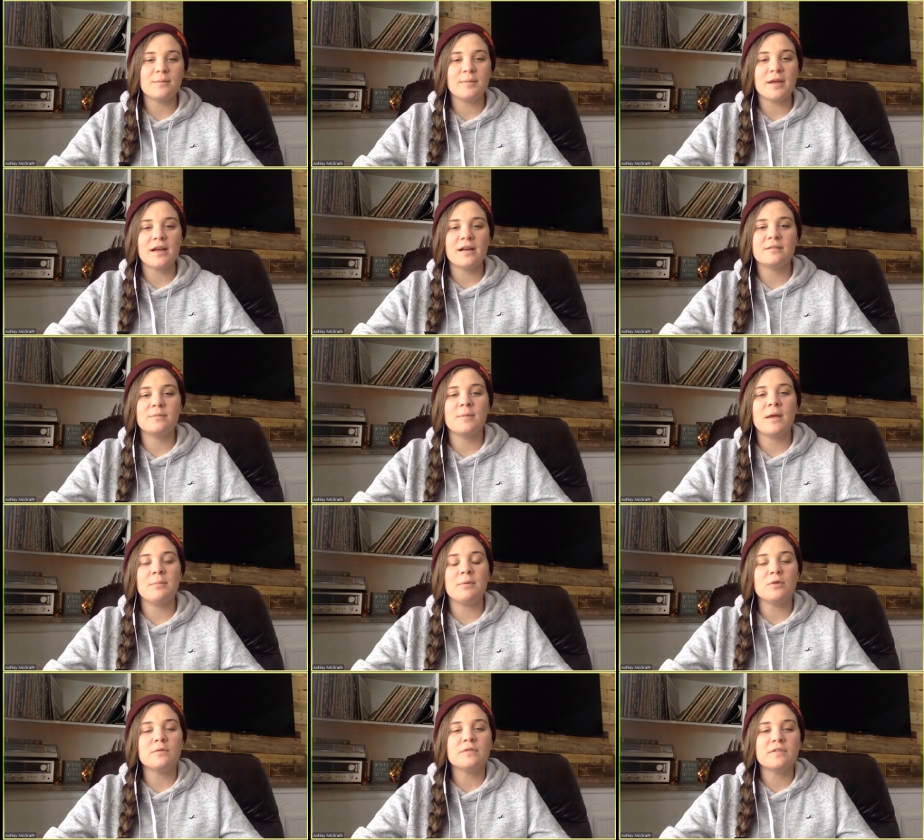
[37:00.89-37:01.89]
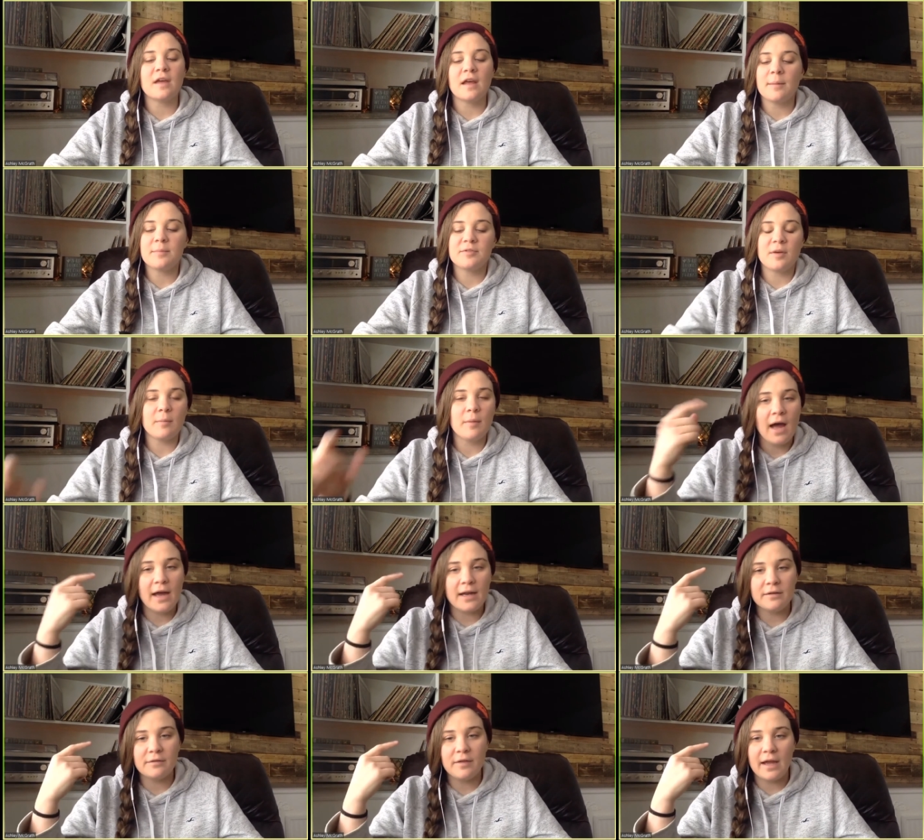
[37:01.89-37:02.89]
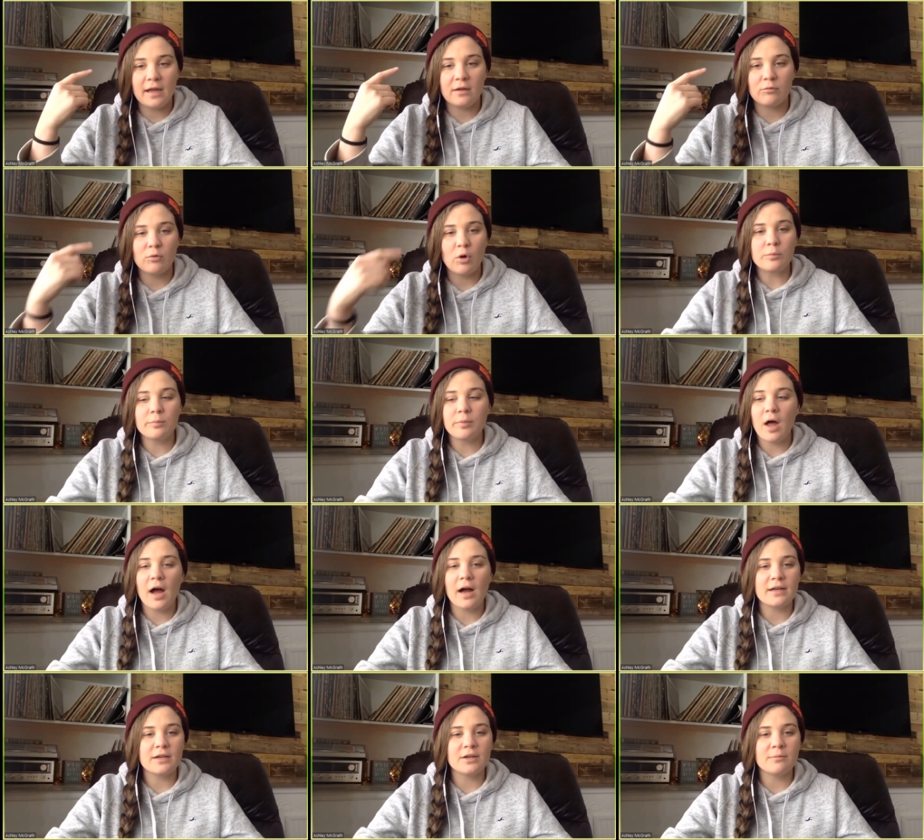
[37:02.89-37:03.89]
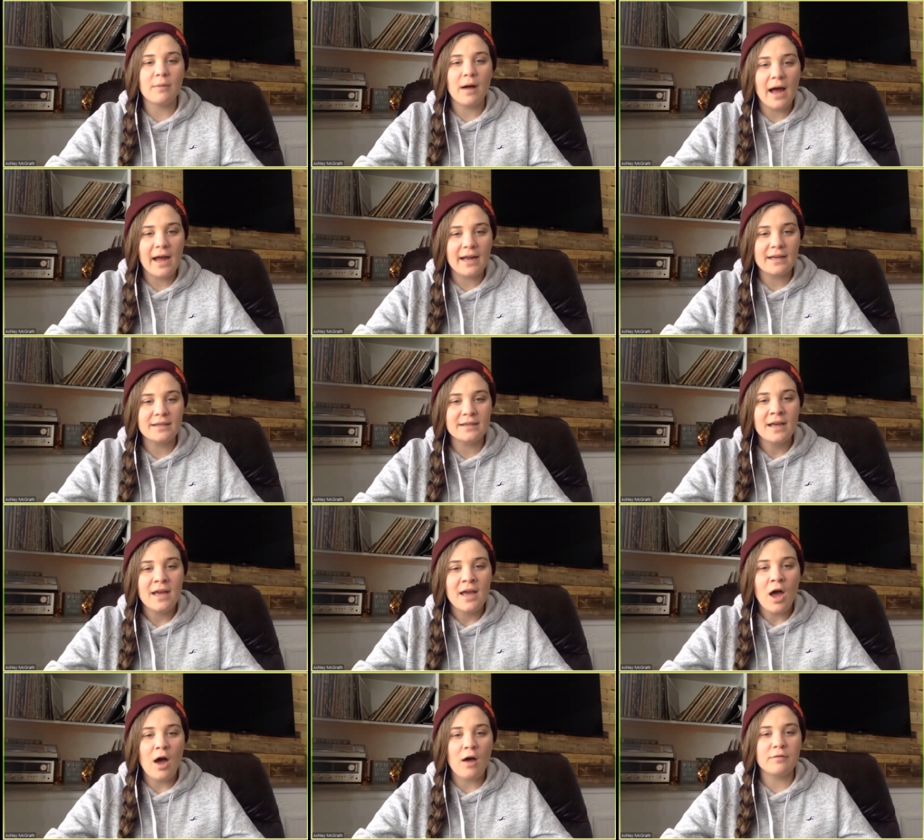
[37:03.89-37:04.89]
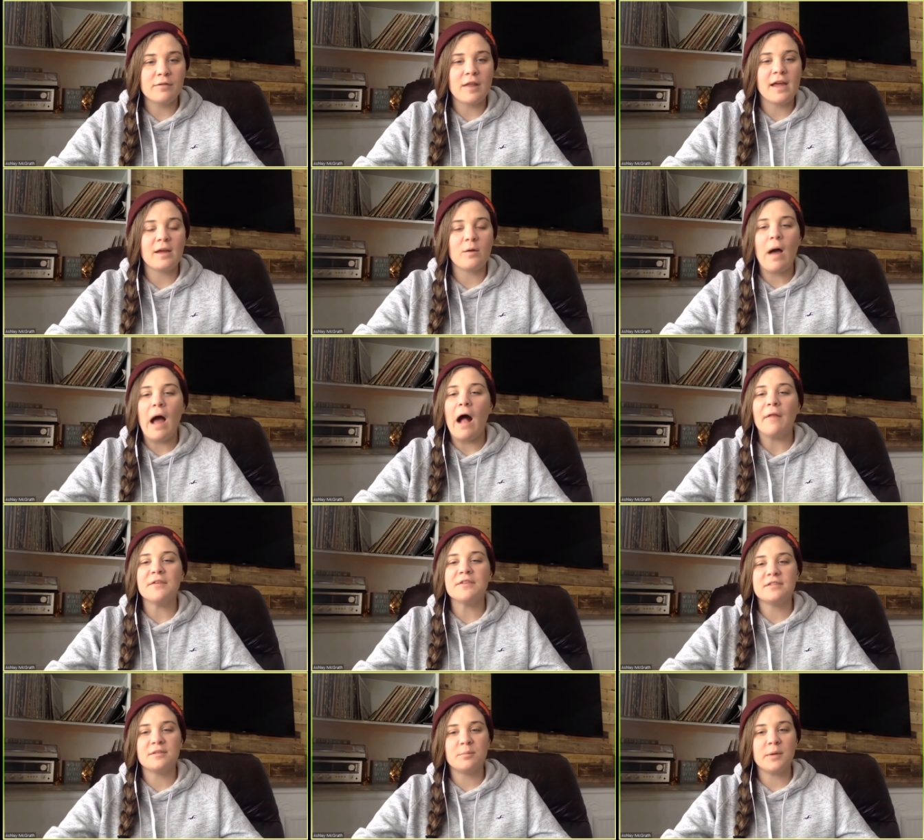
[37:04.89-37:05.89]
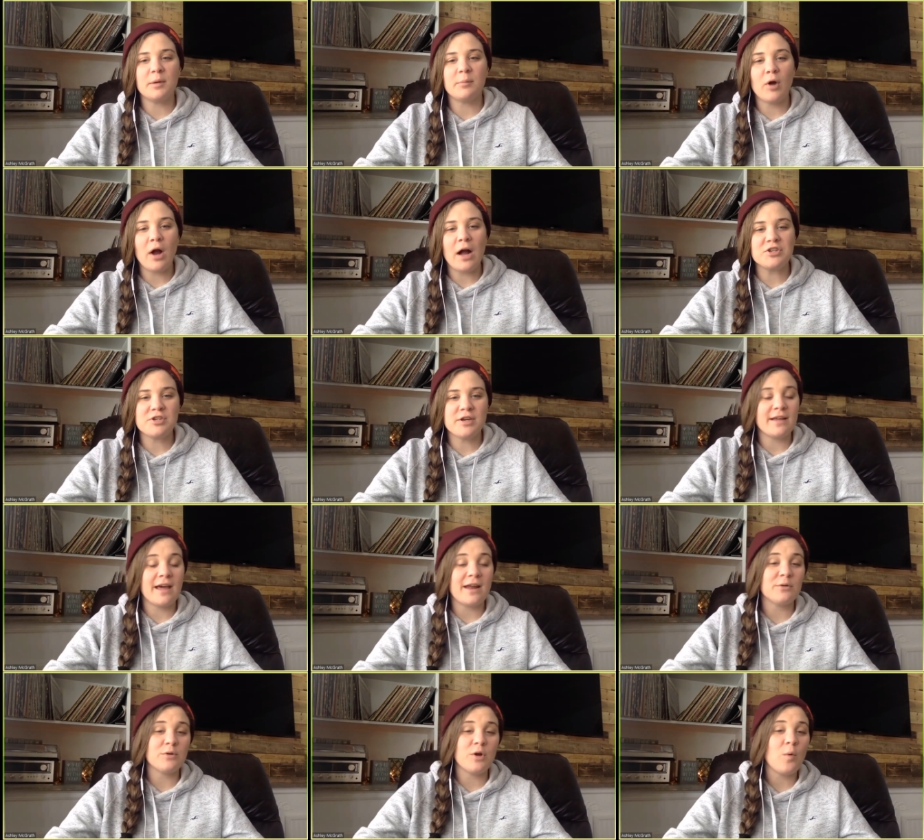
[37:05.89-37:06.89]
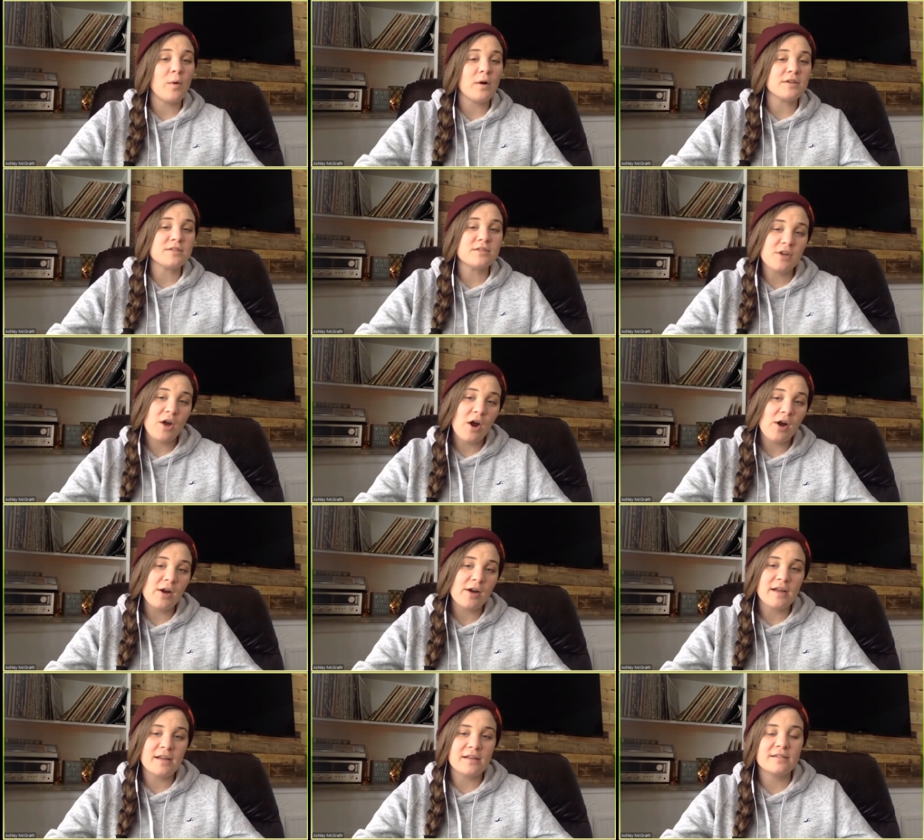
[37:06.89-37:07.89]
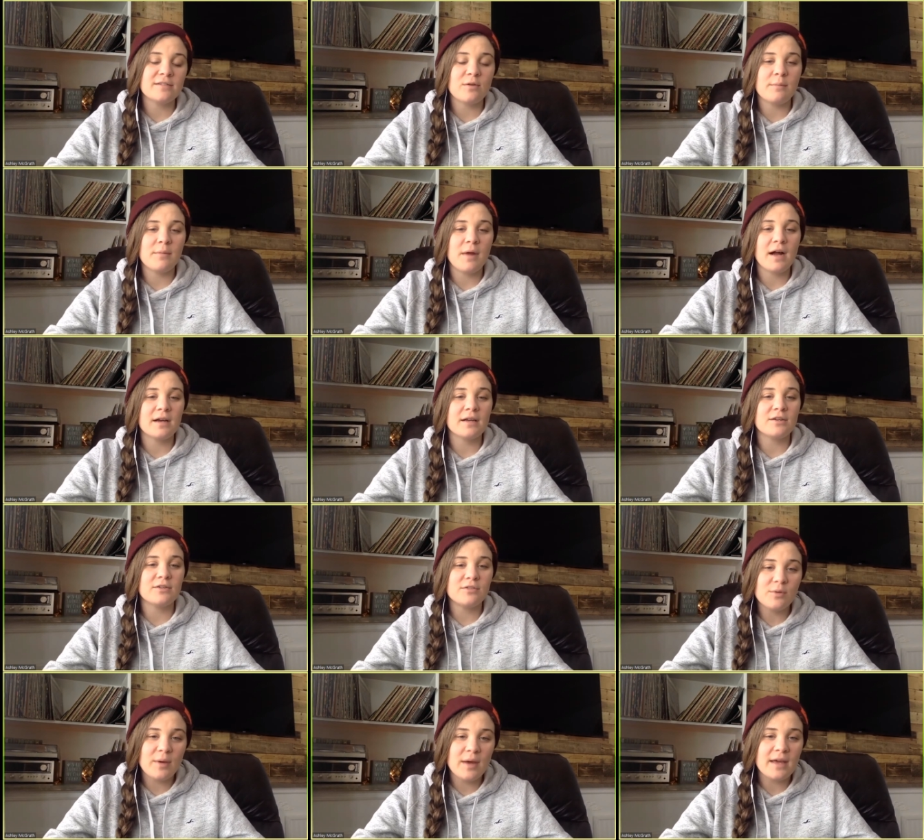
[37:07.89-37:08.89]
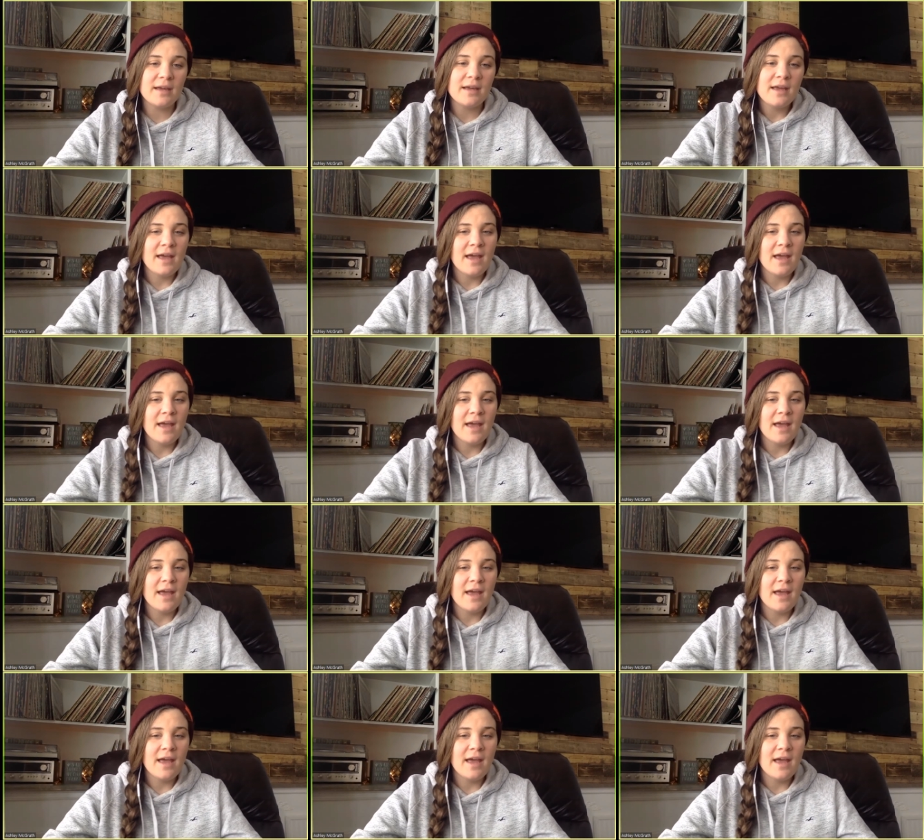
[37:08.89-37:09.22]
it because maybe you've set up some kind of like roadblock in your mind of like, wow, this is a big project. I don't know where to start. And so I'm not going to do it.